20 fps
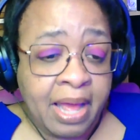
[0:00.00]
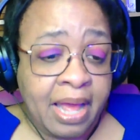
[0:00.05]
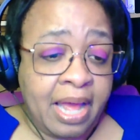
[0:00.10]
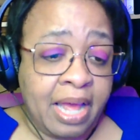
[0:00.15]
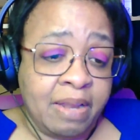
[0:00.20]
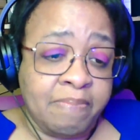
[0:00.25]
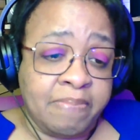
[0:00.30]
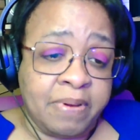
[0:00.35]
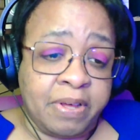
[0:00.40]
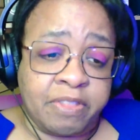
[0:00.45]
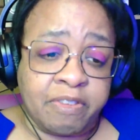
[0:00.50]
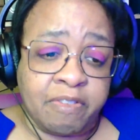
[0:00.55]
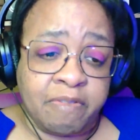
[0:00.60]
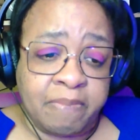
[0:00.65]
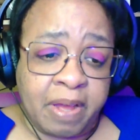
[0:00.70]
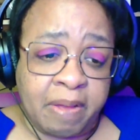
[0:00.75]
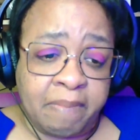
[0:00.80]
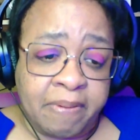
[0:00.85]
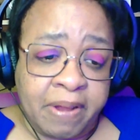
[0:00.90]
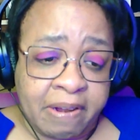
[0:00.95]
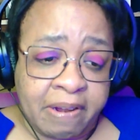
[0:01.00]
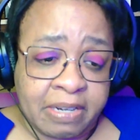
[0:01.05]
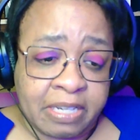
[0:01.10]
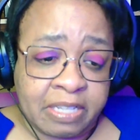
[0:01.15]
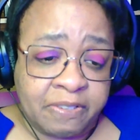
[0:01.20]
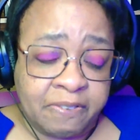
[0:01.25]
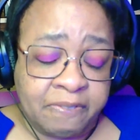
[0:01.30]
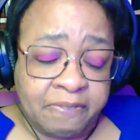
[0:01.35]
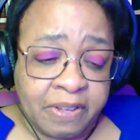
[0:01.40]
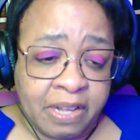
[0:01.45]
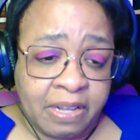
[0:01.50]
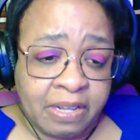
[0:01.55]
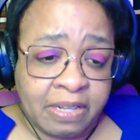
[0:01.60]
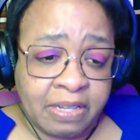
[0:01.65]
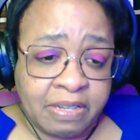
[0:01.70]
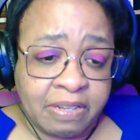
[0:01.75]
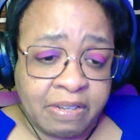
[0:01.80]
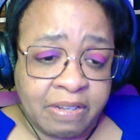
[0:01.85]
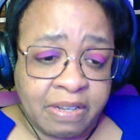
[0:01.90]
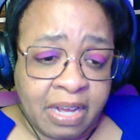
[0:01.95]
And both of my parents felt
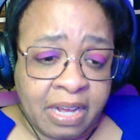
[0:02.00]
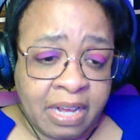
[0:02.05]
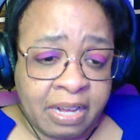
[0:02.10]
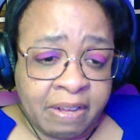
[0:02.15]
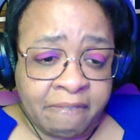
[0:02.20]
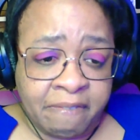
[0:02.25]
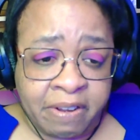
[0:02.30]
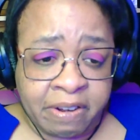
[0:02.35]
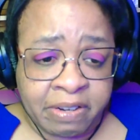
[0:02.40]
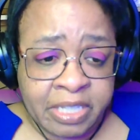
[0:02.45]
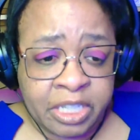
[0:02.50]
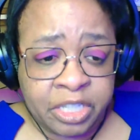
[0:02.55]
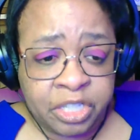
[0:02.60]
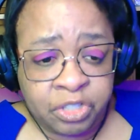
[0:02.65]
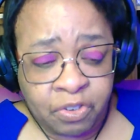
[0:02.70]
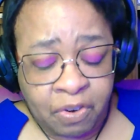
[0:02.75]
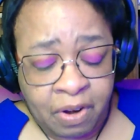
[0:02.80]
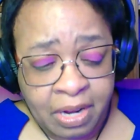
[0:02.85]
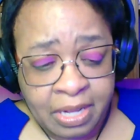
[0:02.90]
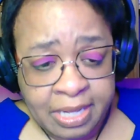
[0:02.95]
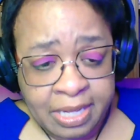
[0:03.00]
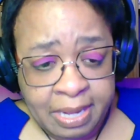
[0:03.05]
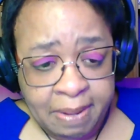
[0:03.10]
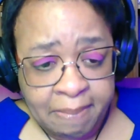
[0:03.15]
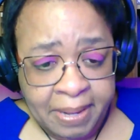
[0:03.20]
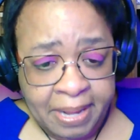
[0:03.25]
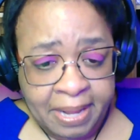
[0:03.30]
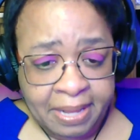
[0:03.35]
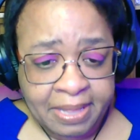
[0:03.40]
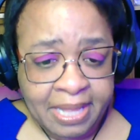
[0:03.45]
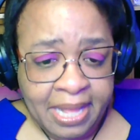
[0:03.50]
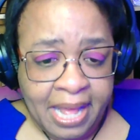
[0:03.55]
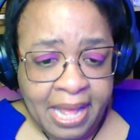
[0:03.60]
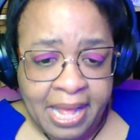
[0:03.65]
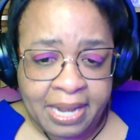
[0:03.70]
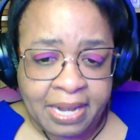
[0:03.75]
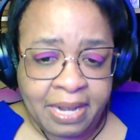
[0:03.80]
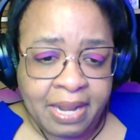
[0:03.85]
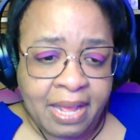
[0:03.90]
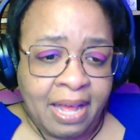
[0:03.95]
very strongly about
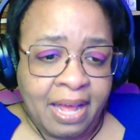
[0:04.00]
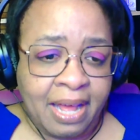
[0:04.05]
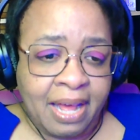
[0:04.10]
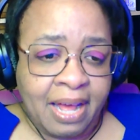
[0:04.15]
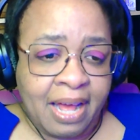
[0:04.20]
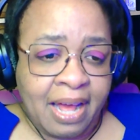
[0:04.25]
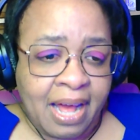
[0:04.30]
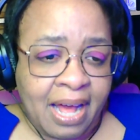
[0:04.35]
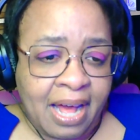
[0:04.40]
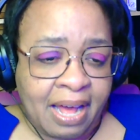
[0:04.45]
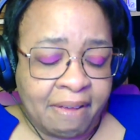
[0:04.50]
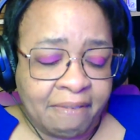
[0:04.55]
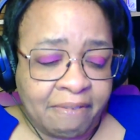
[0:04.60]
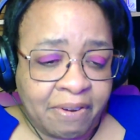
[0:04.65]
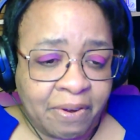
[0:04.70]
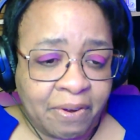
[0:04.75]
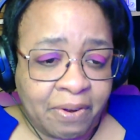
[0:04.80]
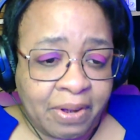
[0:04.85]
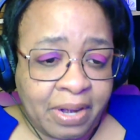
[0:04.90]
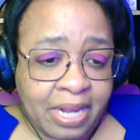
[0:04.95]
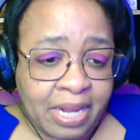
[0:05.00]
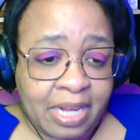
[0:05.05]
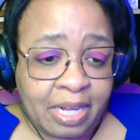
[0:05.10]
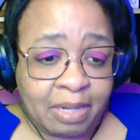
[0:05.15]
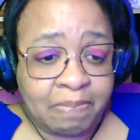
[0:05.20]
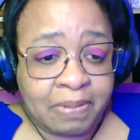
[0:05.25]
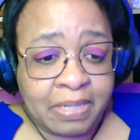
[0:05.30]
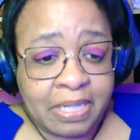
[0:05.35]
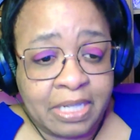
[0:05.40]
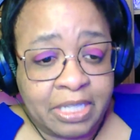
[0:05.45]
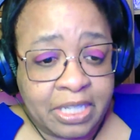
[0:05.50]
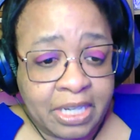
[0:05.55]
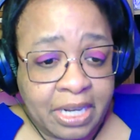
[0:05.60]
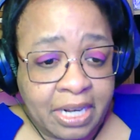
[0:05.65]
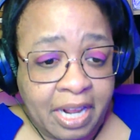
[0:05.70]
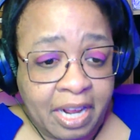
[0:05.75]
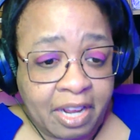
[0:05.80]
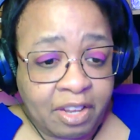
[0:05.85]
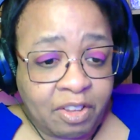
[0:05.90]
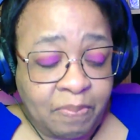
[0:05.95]
that. I've heard a couple of
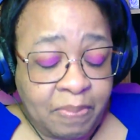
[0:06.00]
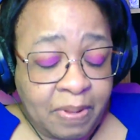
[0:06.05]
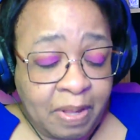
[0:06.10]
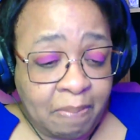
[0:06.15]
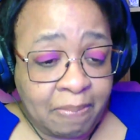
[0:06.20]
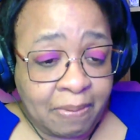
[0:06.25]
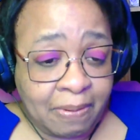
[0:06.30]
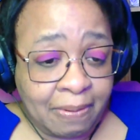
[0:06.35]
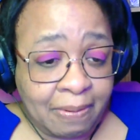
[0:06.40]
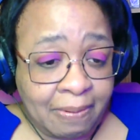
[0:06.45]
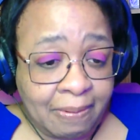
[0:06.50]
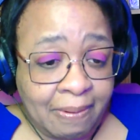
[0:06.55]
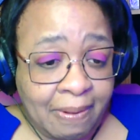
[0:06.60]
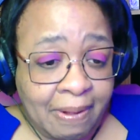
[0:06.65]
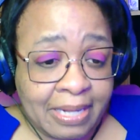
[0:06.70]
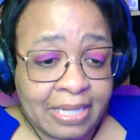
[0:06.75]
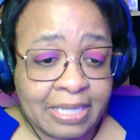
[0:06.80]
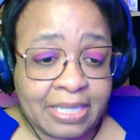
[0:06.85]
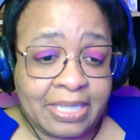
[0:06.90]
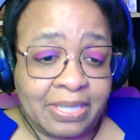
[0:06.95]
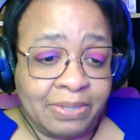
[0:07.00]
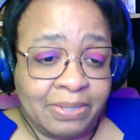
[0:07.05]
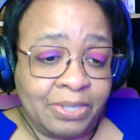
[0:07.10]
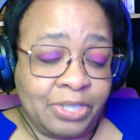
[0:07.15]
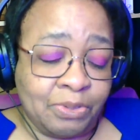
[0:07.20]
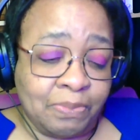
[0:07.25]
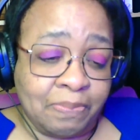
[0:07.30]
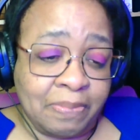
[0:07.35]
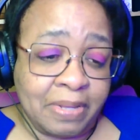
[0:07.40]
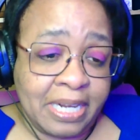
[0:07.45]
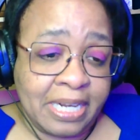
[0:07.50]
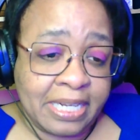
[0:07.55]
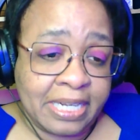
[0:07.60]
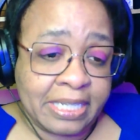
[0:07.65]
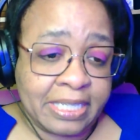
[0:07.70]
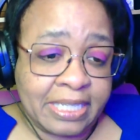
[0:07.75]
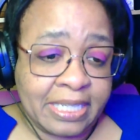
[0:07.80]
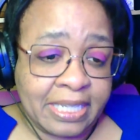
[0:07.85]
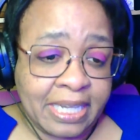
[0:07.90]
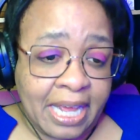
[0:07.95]
Gen X people on social
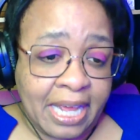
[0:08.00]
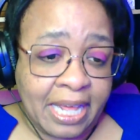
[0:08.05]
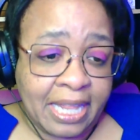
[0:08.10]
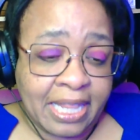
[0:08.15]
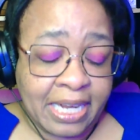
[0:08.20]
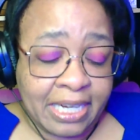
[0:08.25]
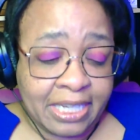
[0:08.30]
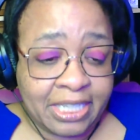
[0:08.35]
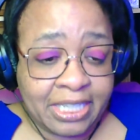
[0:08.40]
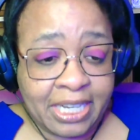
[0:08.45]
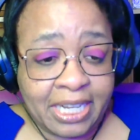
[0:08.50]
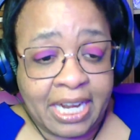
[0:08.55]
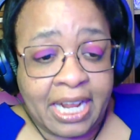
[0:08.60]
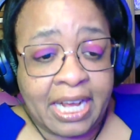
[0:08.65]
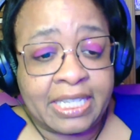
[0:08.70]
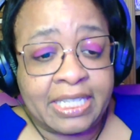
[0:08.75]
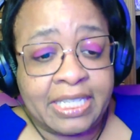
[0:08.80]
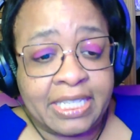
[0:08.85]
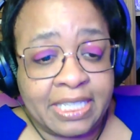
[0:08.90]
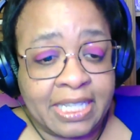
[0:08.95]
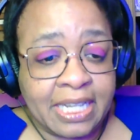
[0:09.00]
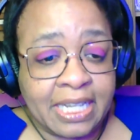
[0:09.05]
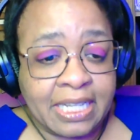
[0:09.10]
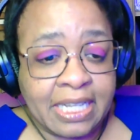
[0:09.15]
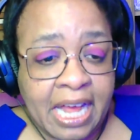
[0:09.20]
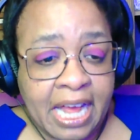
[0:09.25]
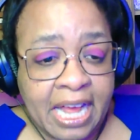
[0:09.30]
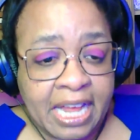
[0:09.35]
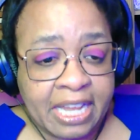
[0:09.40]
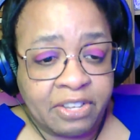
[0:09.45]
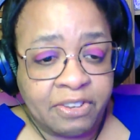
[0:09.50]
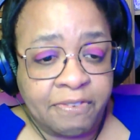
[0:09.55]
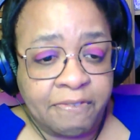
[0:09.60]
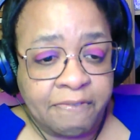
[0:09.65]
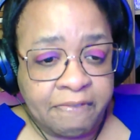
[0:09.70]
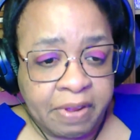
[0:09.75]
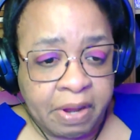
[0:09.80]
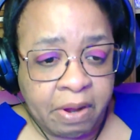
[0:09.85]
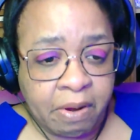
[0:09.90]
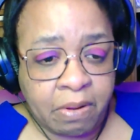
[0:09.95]
media say that Gen X is the last
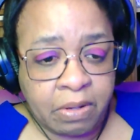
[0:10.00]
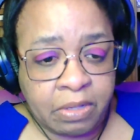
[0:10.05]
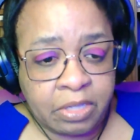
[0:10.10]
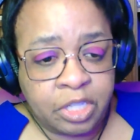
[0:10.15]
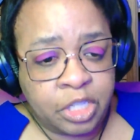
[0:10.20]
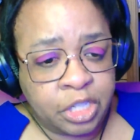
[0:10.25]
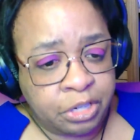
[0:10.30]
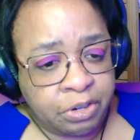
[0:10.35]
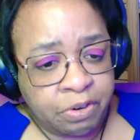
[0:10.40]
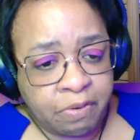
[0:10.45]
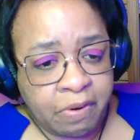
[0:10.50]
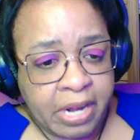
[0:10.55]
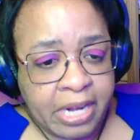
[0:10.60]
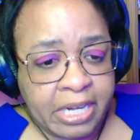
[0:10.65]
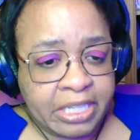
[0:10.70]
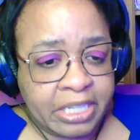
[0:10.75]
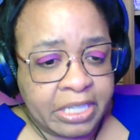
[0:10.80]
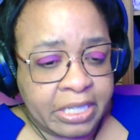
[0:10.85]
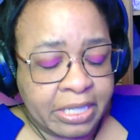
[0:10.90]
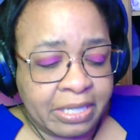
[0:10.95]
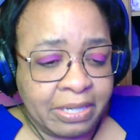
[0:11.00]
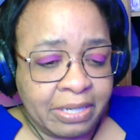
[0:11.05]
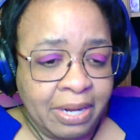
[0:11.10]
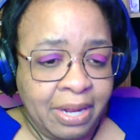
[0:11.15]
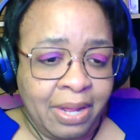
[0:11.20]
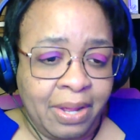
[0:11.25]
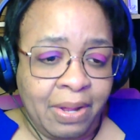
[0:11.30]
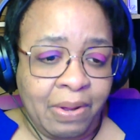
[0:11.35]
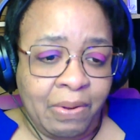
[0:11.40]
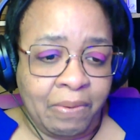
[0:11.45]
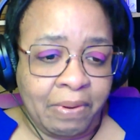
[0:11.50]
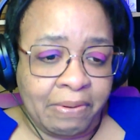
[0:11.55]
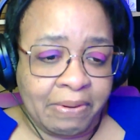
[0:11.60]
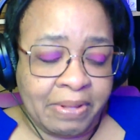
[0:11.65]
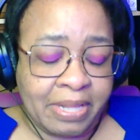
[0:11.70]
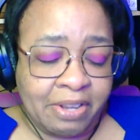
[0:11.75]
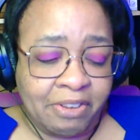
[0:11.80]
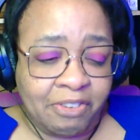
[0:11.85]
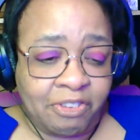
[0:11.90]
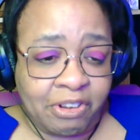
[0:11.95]
feral generation, We
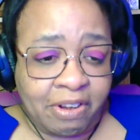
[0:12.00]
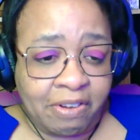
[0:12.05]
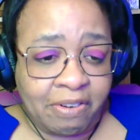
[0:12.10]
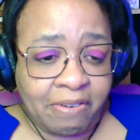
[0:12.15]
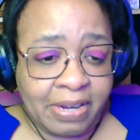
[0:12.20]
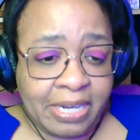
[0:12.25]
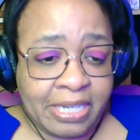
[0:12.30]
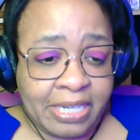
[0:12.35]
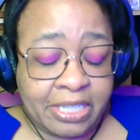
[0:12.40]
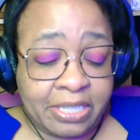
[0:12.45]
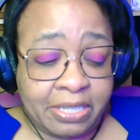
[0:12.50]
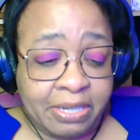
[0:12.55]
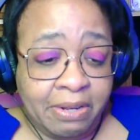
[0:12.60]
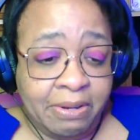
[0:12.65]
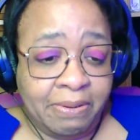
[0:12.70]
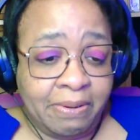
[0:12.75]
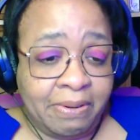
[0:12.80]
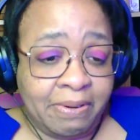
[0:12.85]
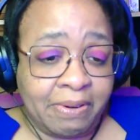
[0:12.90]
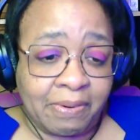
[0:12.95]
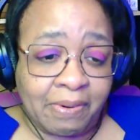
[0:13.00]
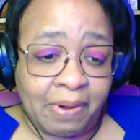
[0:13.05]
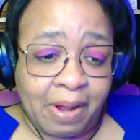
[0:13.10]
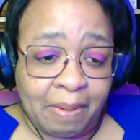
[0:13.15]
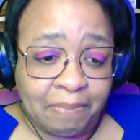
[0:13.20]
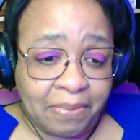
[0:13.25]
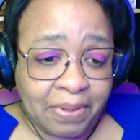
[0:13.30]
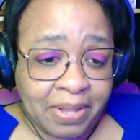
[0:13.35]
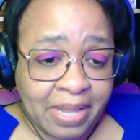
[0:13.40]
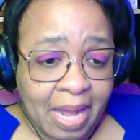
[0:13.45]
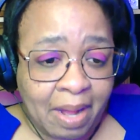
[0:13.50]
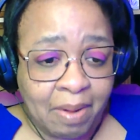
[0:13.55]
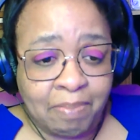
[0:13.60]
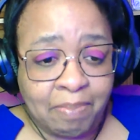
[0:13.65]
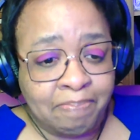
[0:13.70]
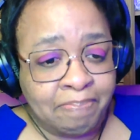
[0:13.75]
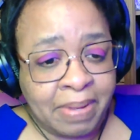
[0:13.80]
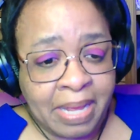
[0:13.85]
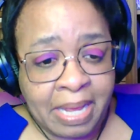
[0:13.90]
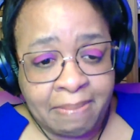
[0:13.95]
were the generation who grew up without
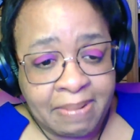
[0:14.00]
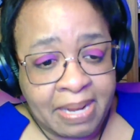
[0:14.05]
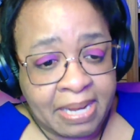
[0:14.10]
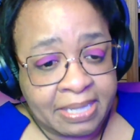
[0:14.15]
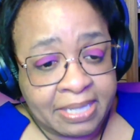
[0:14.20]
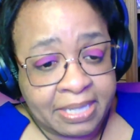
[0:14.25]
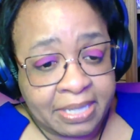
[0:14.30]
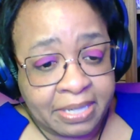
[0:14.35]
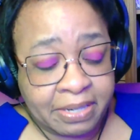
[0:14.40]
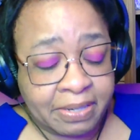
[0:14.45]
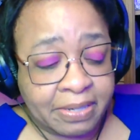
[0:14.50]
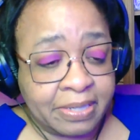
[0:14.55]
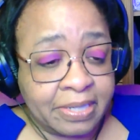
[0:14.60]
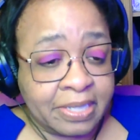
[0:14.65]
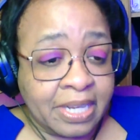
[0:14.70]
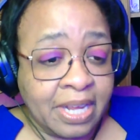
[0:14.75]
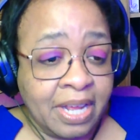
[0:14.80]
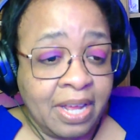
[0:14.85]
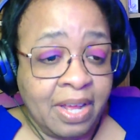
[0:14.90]
babysitters.